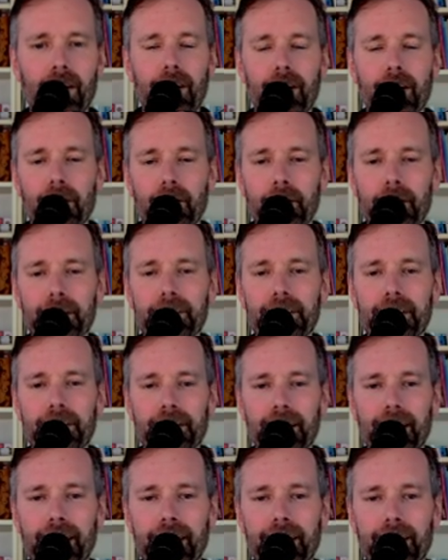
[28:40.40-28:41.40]
This is
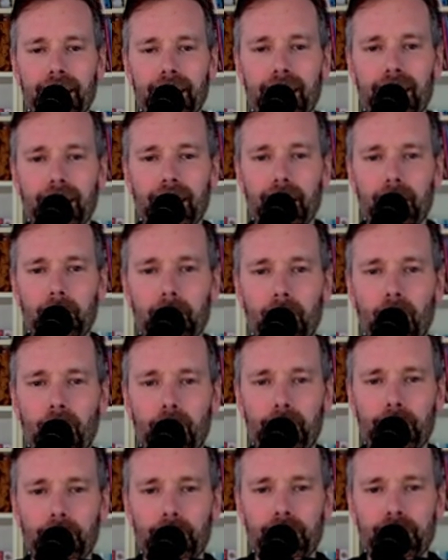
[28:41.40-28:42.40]
a
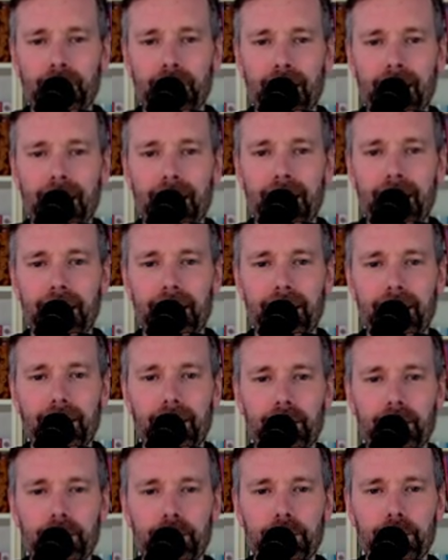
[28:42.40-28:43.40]
modern day
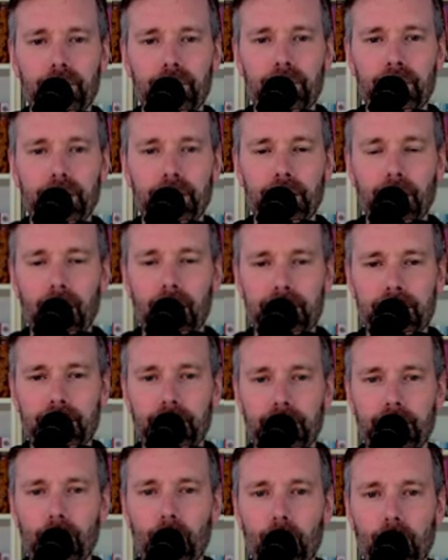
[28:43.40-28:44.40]
vinyasa
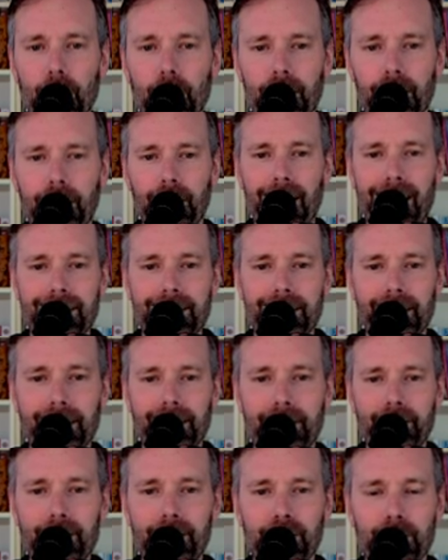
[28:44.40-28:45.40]
yoga classic,
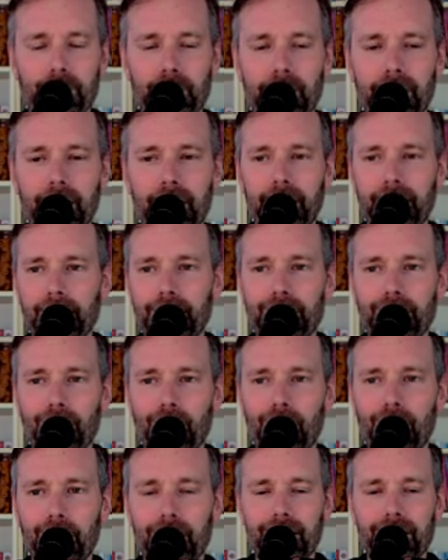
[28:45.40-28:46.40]
this three-legged
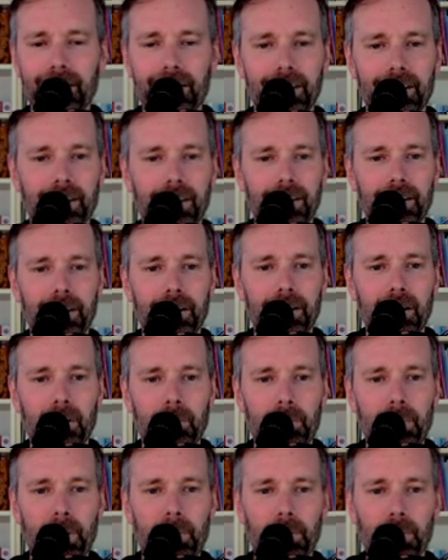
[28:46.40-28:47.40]
dog.
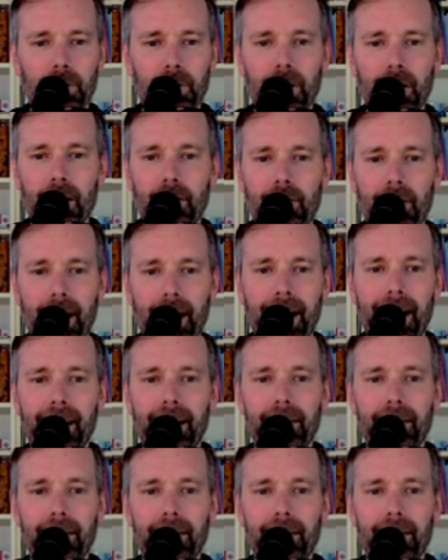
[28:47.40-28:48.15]
People love that.